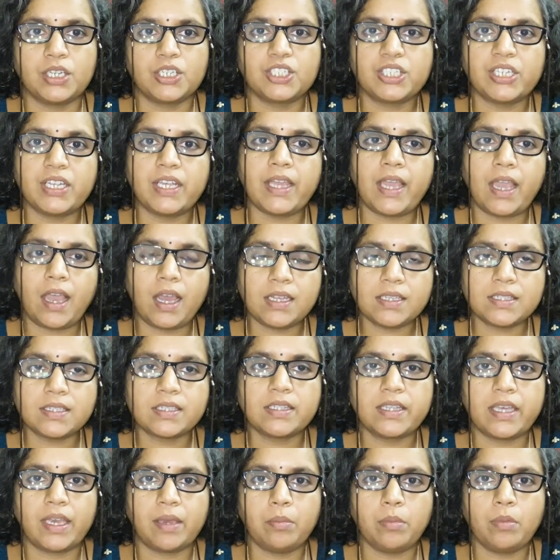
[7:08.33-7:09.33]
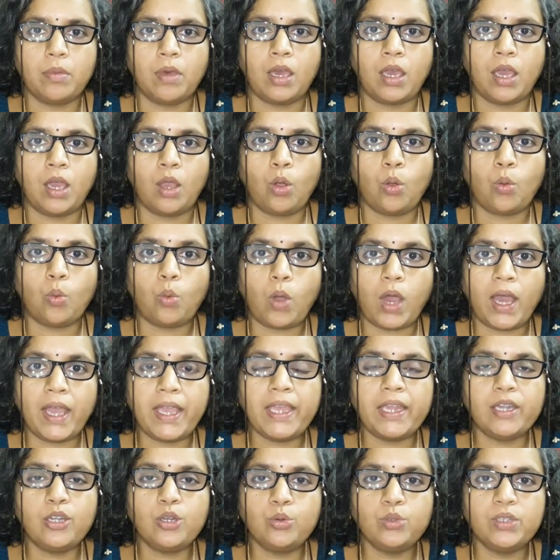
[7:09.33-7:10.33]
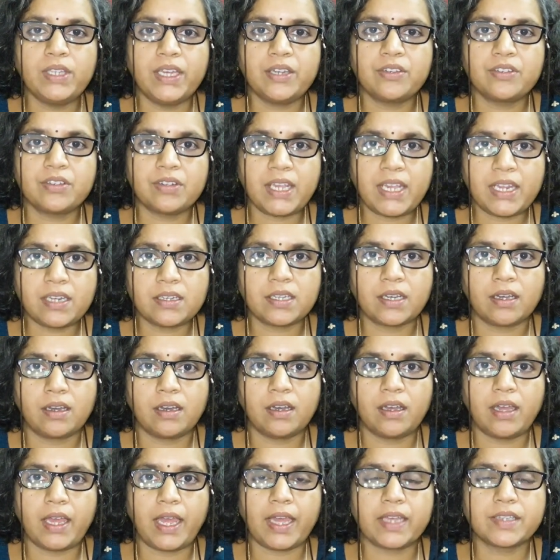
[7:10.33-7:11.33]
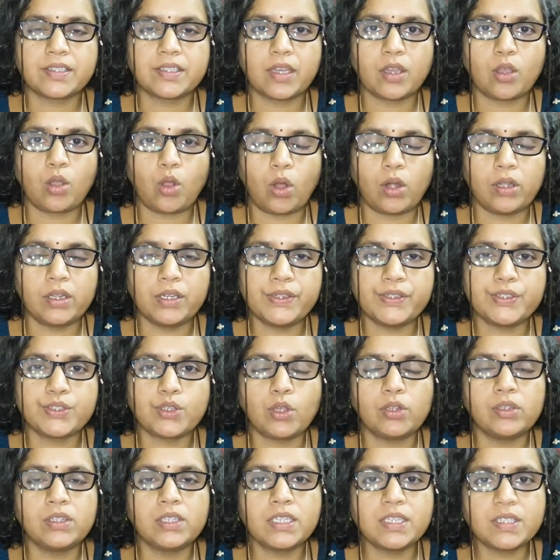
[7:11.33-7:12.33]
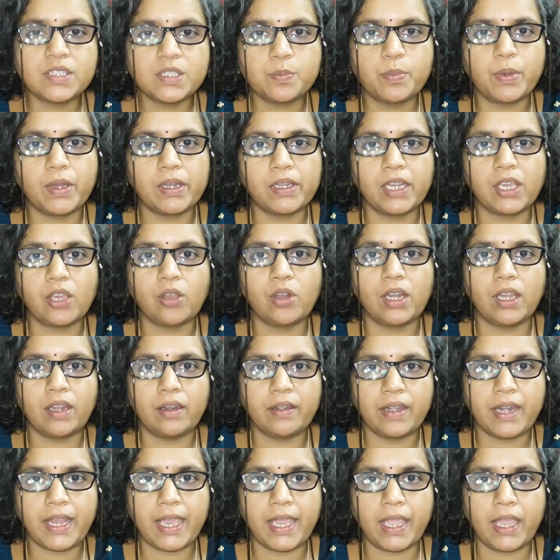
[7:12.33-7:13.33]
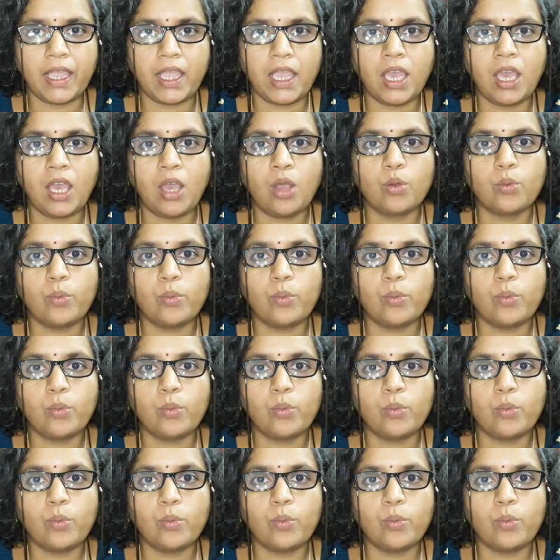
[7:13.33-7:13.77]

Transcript: She asks them why do they treat her as a goddess on this particular day